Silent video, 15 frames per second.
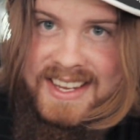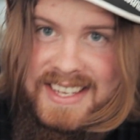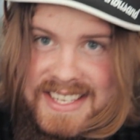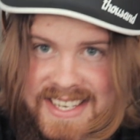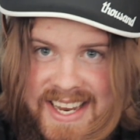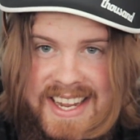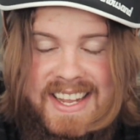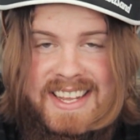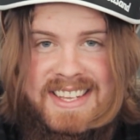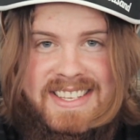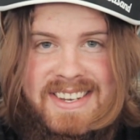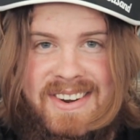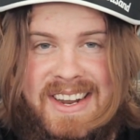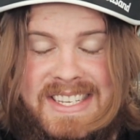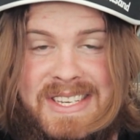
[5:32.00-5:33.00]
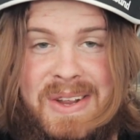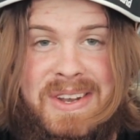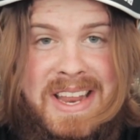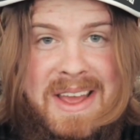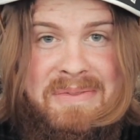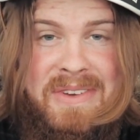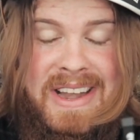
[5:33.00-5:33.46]
seconds. Alright, so
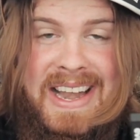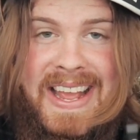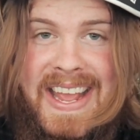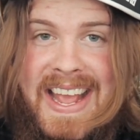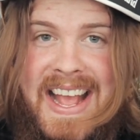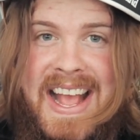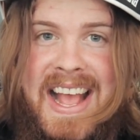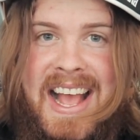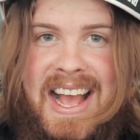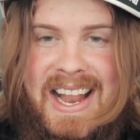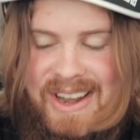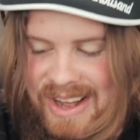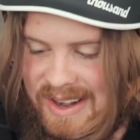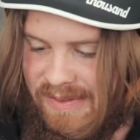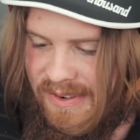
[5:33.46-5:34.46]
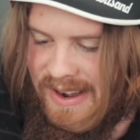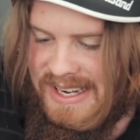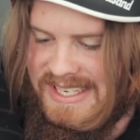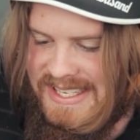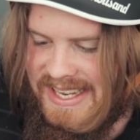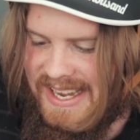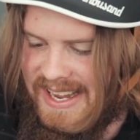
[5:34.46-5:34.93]
definitely a lot
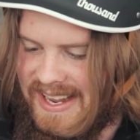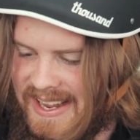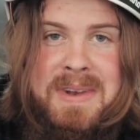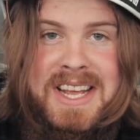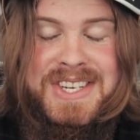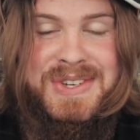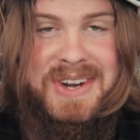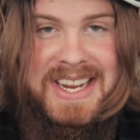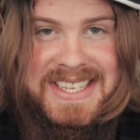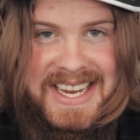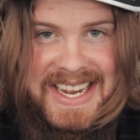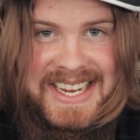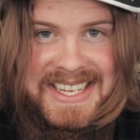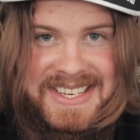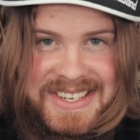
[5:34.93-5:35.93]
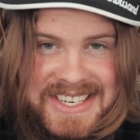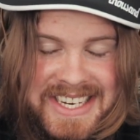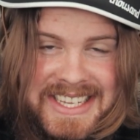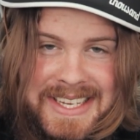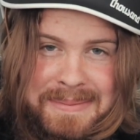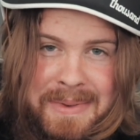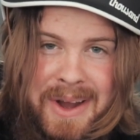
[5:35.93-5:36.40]
faster. Let's try take it to
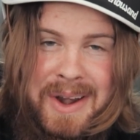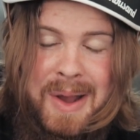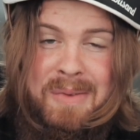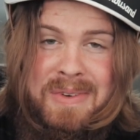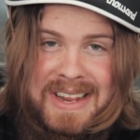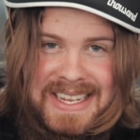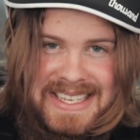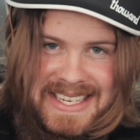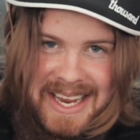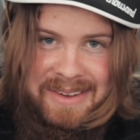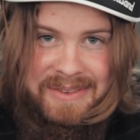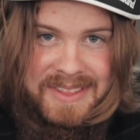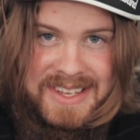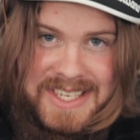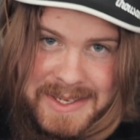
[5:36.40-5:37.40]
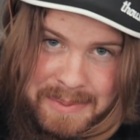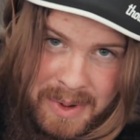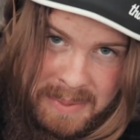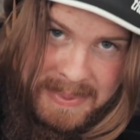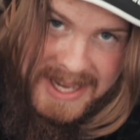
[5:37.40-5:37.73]
GT mode. Hopefully it's safe in this small